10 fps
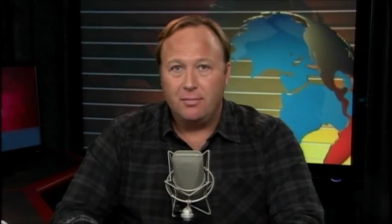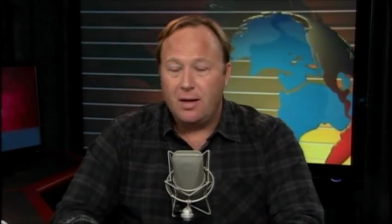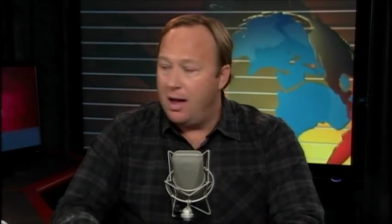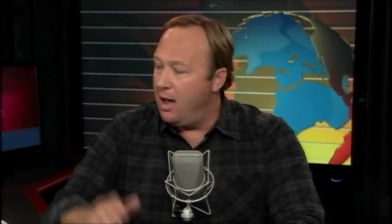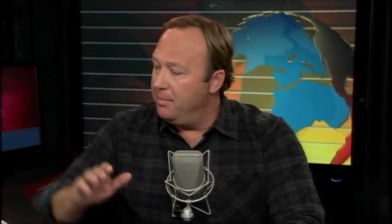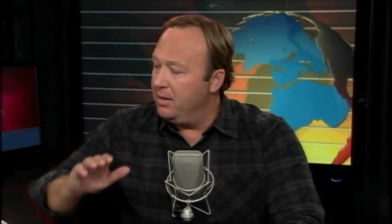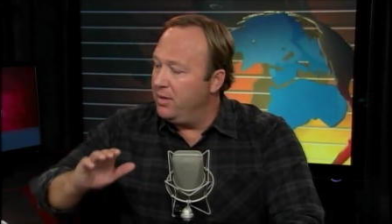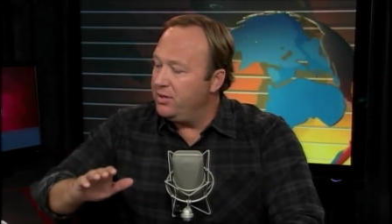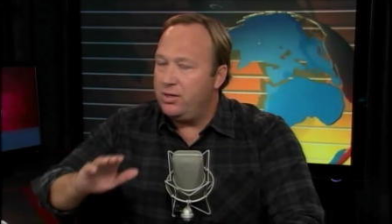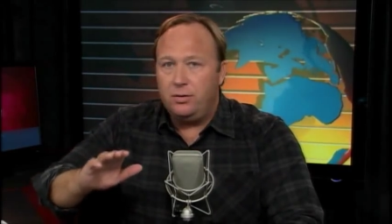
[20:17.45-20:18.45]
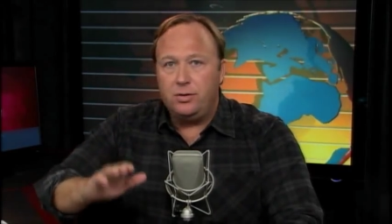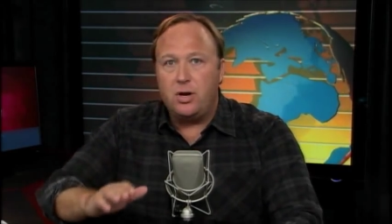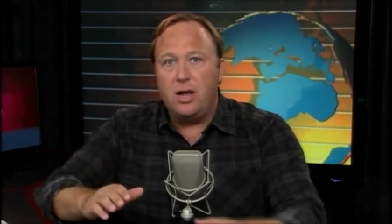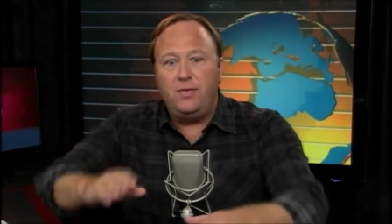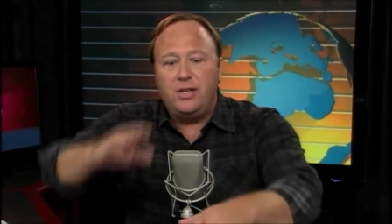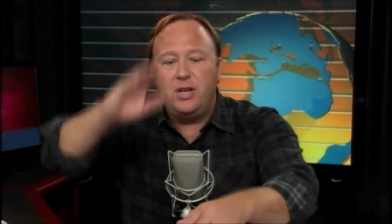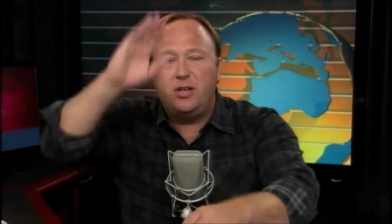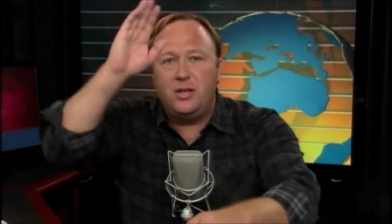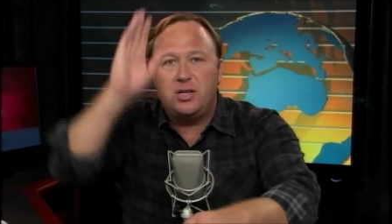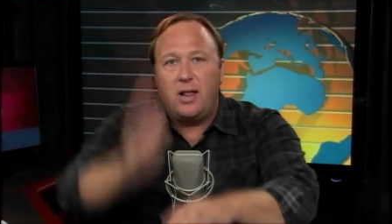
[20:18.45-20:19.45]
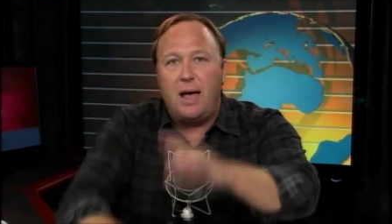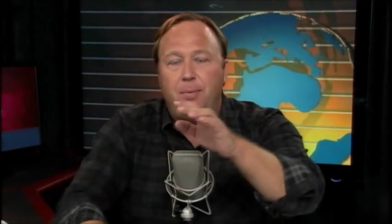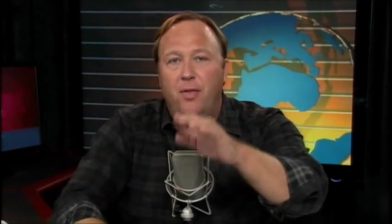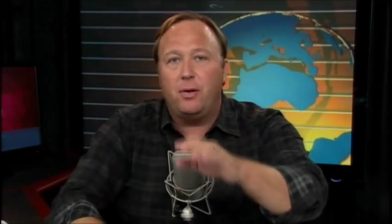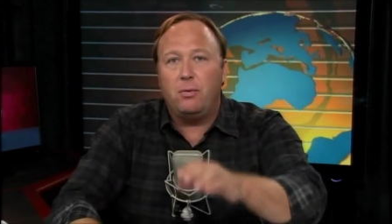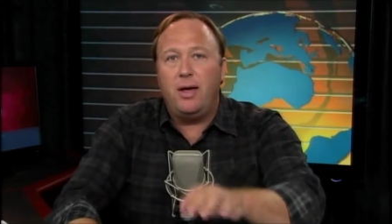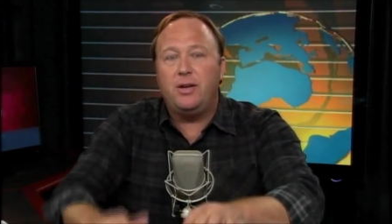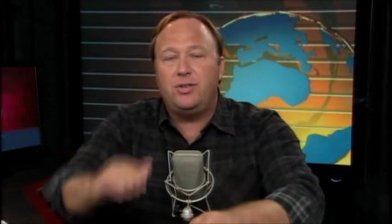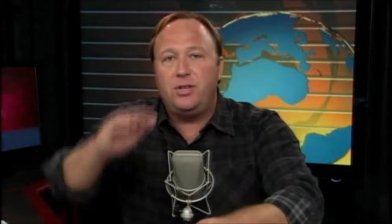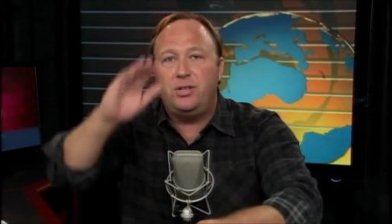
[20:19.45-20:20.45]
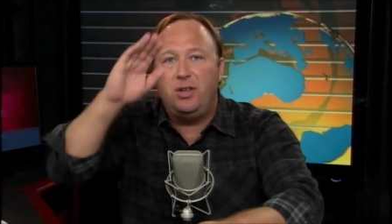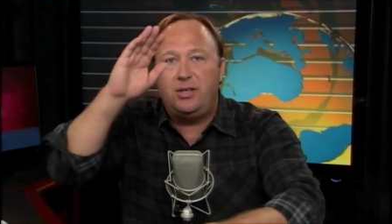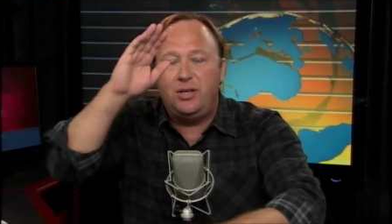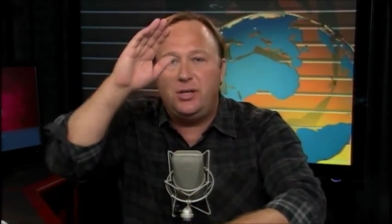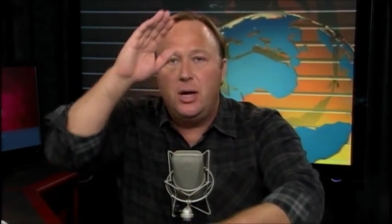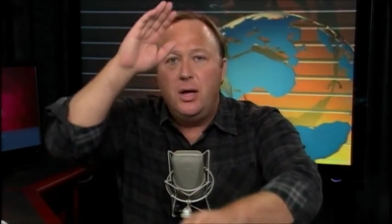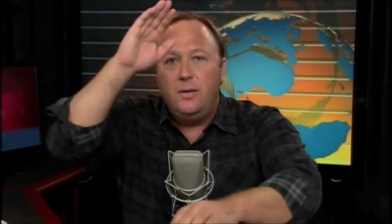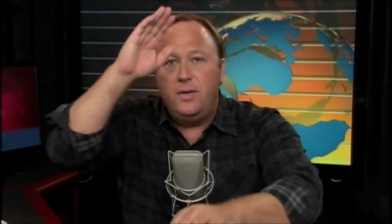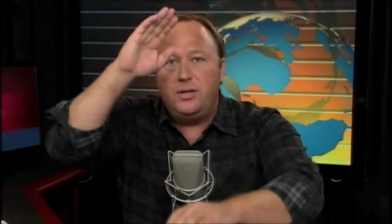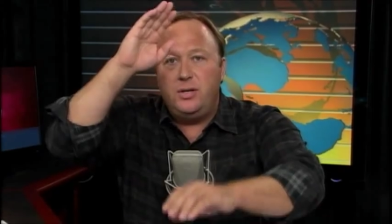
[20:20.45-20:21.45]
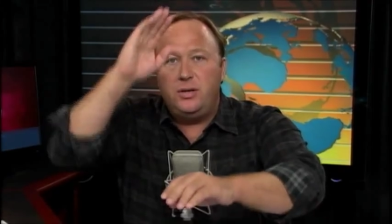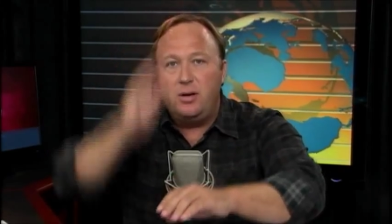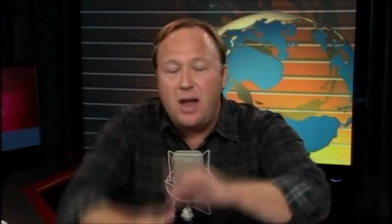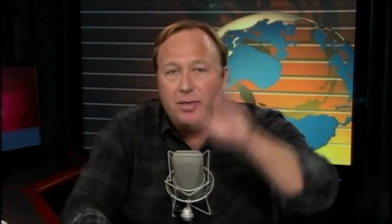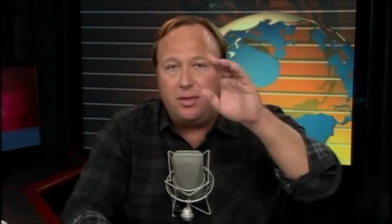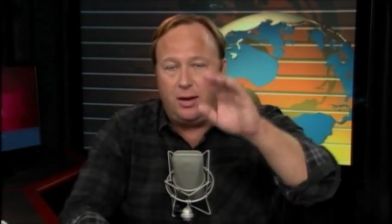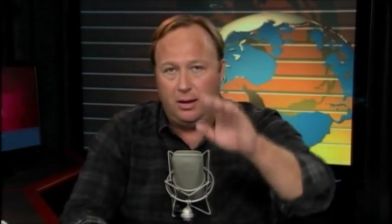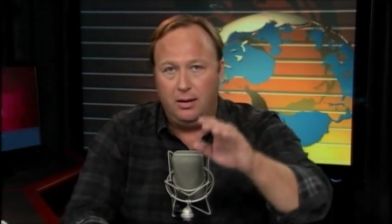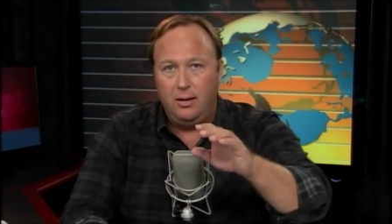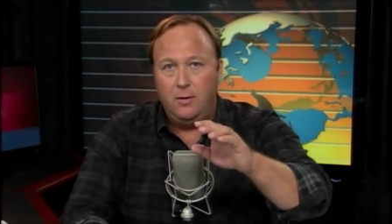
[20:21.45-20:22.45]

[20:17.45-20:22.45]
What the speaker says: I mean, this isn't a slap on the wrist. This is nothing.